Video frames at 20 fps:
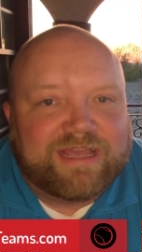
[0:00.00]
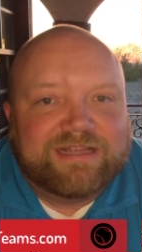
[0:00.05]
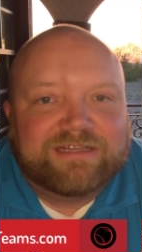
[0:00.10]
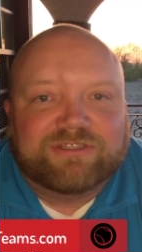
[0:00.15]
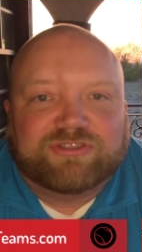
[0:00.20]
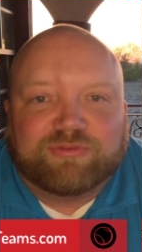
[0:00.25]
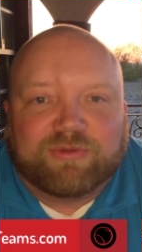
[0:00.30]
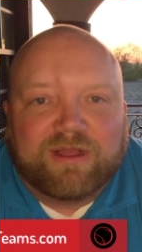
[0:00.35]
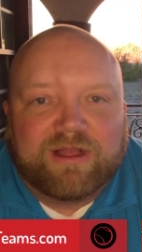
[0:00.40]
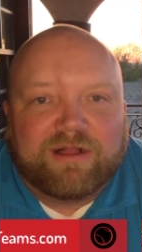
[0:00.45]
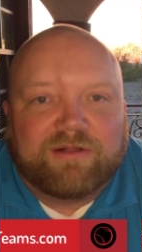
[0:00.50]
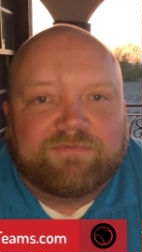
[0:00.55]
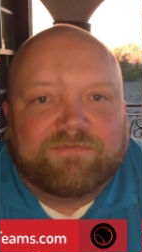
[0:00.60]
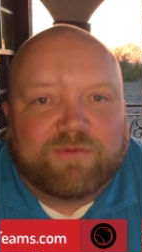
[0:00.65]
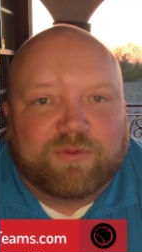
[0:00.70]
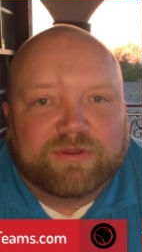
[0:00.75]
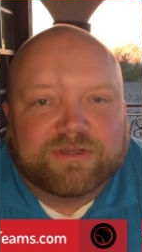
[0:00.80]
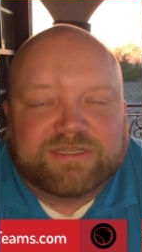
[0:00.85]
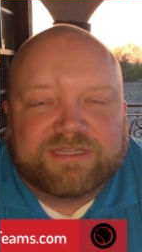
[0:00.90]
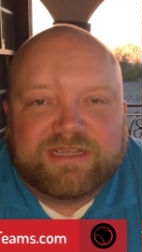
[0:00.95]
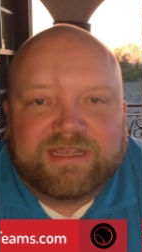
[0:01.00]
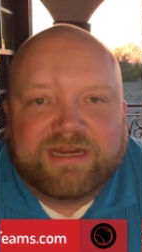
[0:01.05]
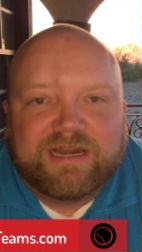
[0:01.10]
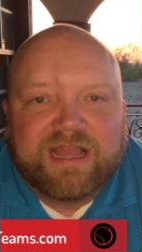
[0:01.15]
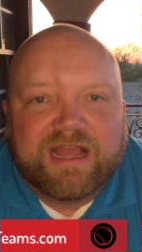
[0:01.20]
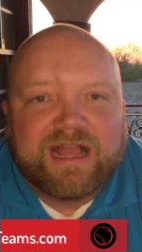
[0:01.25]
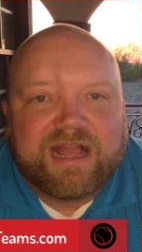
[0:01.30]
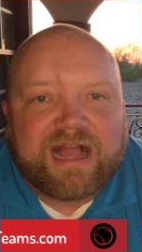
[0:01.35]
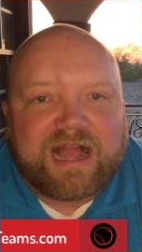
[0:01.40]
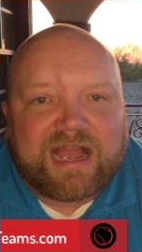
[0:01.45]
12 14
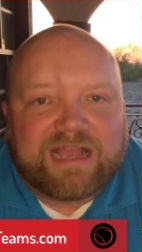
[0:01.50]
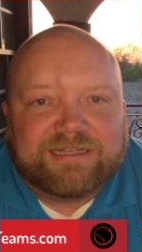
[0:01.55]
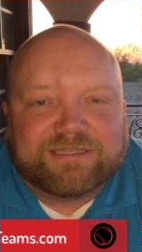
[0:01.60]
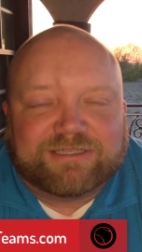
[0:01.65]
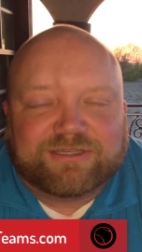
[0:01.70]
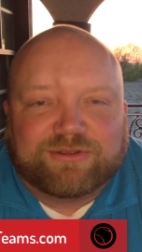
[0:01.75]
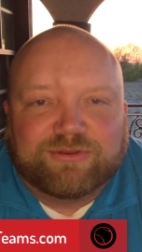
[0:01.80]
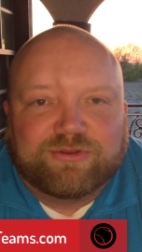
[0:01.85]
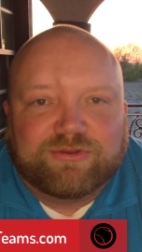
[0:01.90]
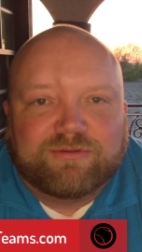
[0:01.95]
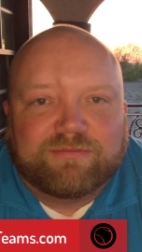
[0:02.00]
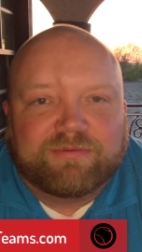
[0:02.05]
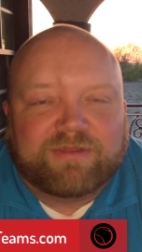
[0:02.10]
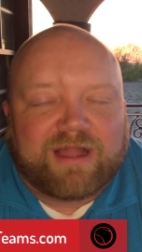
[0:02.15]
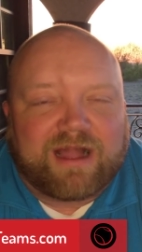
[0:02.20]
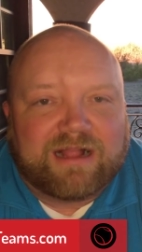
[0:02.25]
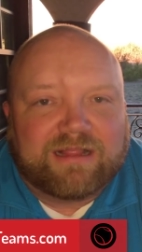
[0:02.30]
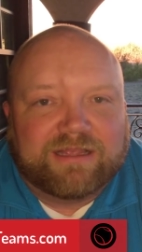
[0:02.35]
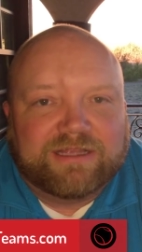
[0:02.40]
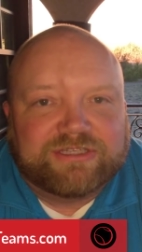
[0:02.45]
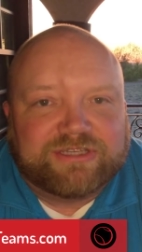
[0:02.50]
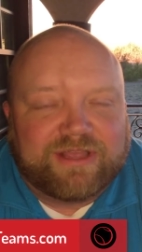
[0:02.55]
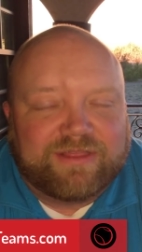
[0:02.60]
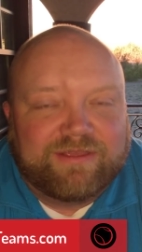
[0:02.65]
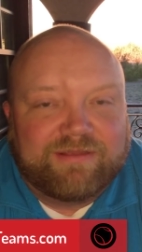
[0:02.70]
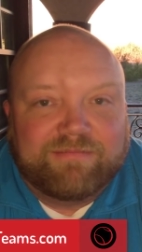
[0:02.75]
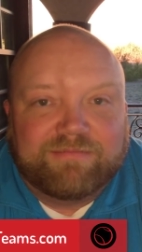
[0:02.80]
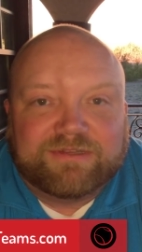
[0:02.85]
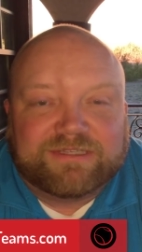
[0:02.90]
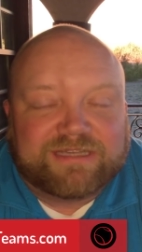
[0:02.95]
high school college and
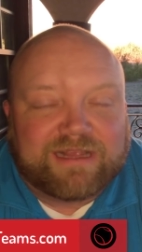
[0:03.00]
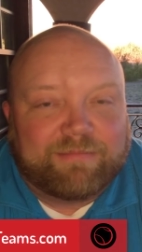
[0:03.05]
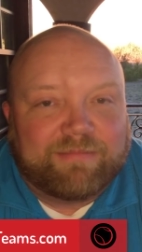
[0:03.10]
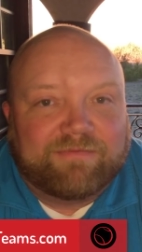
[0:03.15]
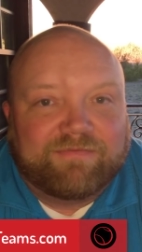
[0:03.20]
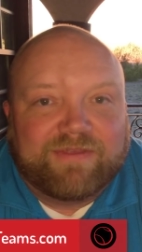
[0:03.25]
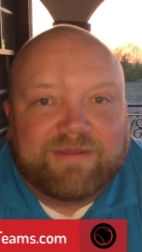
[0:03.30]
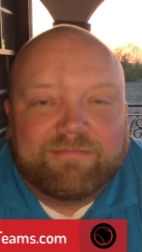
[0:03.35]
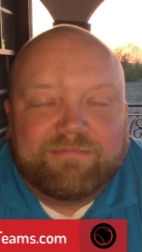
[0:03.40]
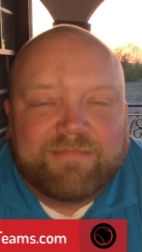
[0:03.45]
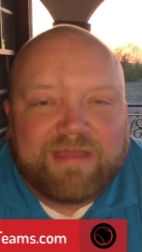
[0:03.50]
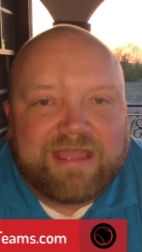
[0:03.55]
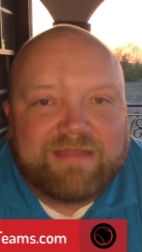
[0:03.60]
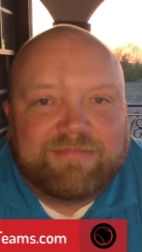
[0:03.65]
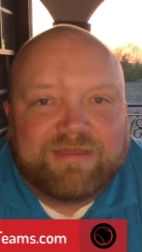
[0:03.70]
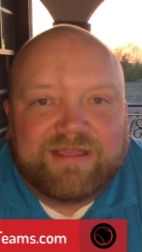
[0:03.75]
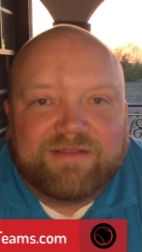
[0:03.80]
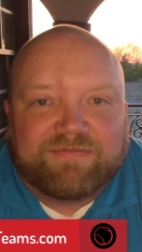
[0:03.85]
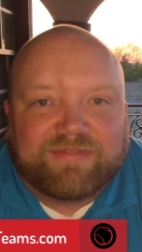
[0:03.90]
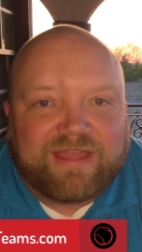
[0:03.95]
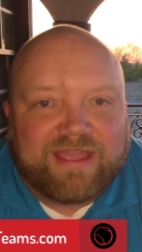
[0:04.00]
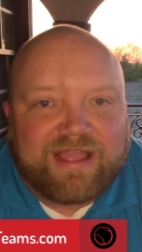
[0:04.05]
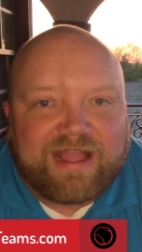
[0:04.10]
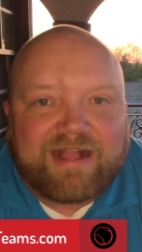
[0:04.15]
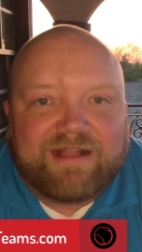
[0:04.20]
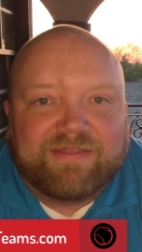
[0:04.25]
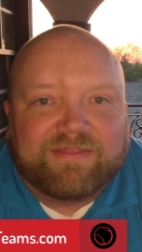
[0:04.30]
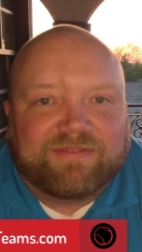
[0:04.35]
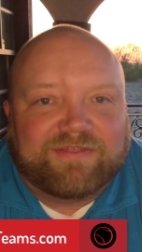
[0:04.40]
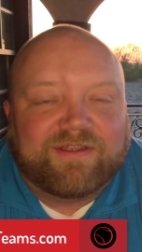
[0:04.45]
then some of them maybe if they have
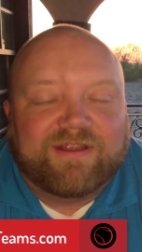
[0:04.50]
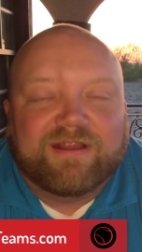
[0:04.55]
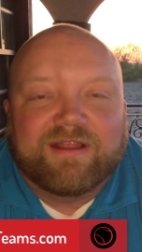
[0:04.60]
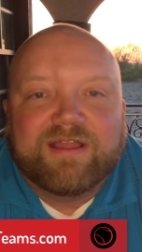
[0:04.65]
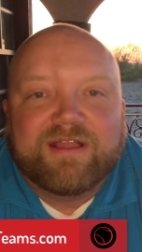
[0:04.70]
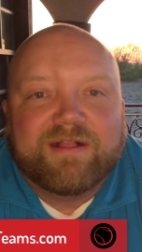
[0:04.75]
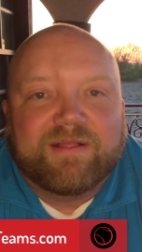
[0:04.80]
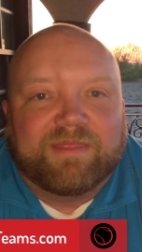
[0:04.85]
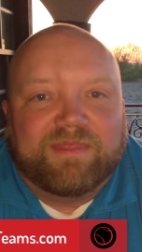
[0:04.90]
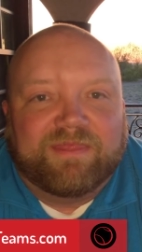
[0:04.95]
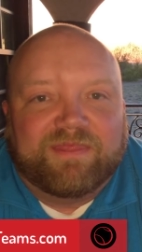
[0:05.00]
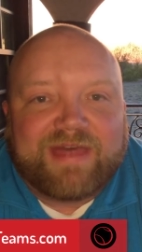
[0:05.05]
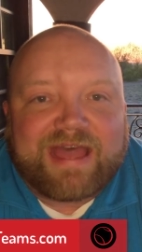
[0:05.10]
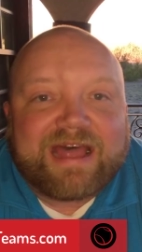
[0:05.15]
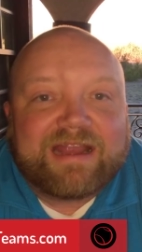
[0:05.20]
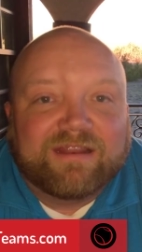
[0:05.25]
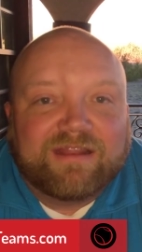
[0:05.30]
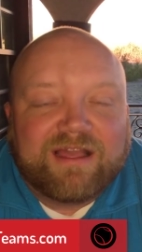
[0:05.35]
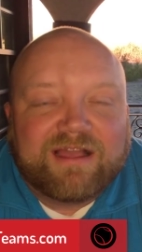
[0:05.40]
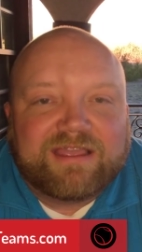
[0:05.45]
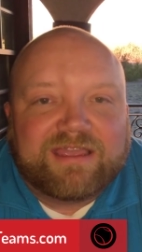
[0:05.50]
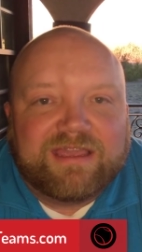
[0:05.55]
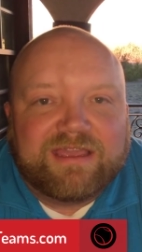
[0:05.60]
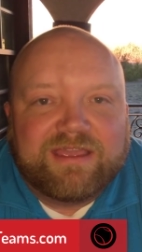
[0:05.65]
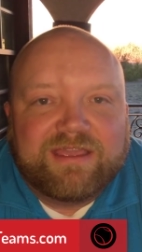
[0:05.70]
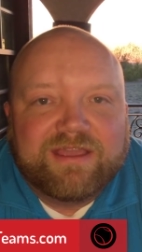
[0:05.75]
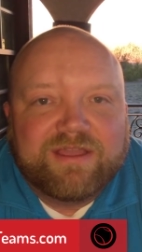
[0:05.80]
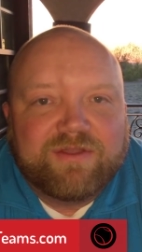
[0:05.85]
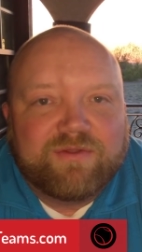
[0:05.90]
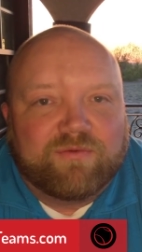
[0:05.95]
if they're that
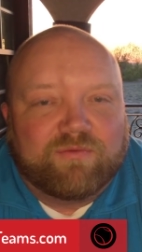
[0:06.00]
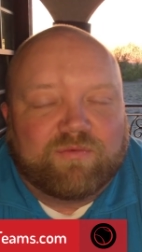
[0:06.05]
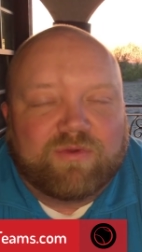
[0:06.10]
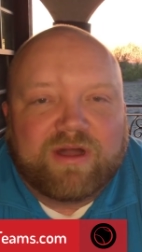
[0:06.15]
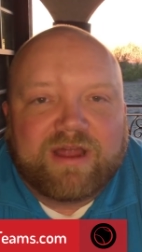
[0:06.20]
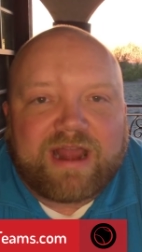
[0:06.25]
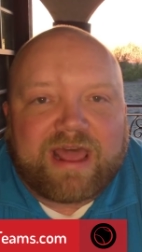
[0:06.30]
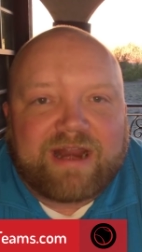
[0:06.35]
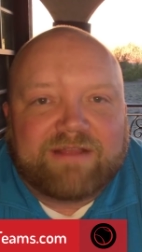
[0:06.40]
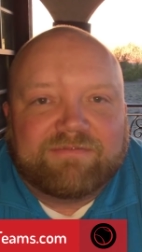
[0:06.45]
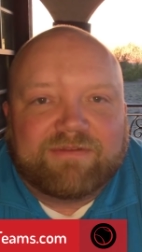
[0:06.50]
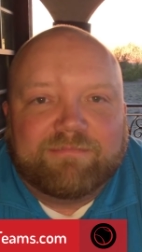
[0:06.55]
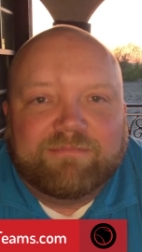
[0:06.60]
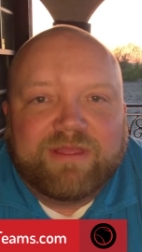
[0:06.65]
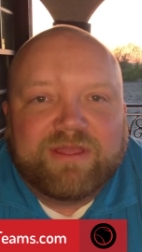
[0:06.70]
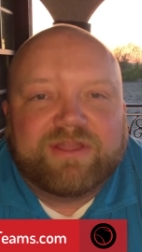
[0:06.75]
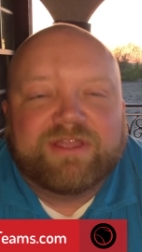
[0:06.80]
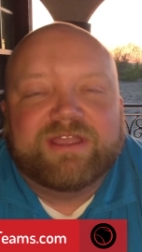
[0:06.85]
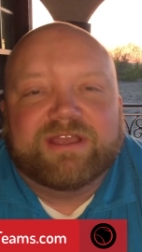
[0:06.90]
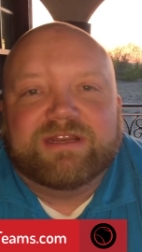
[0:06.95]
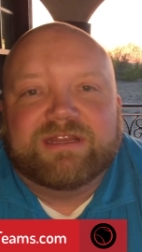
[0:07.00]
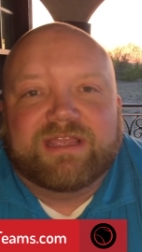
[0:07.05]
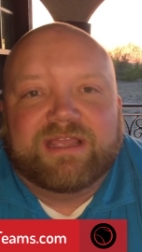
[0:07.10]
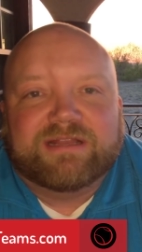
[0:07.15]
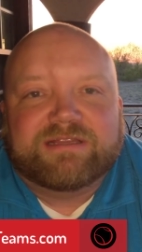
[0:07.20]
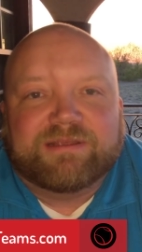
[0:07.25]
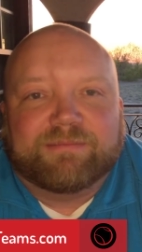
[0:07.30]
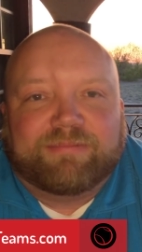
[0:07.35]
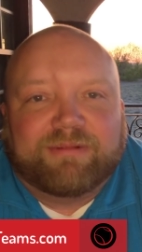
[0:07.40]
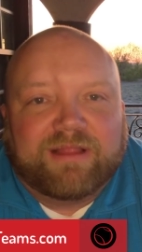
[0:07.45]
lucky one out of a million to get
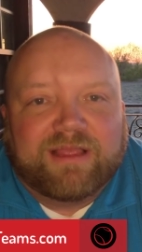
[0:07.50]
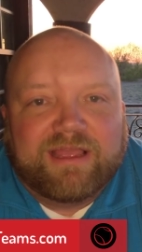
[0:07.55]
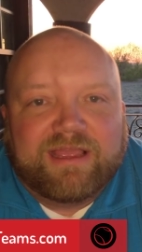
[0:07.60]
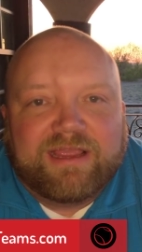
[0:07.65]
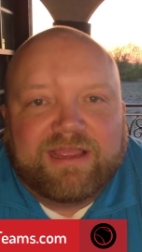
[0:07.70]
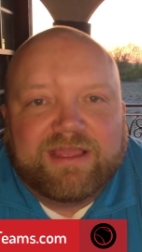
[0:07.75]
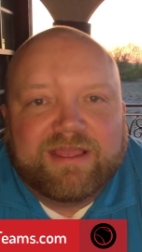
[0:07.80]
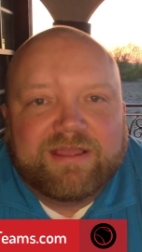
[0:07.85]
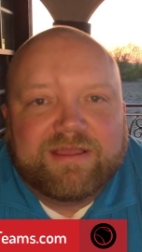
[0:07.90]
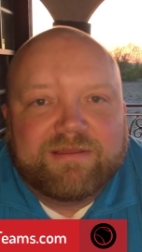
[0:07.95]
to play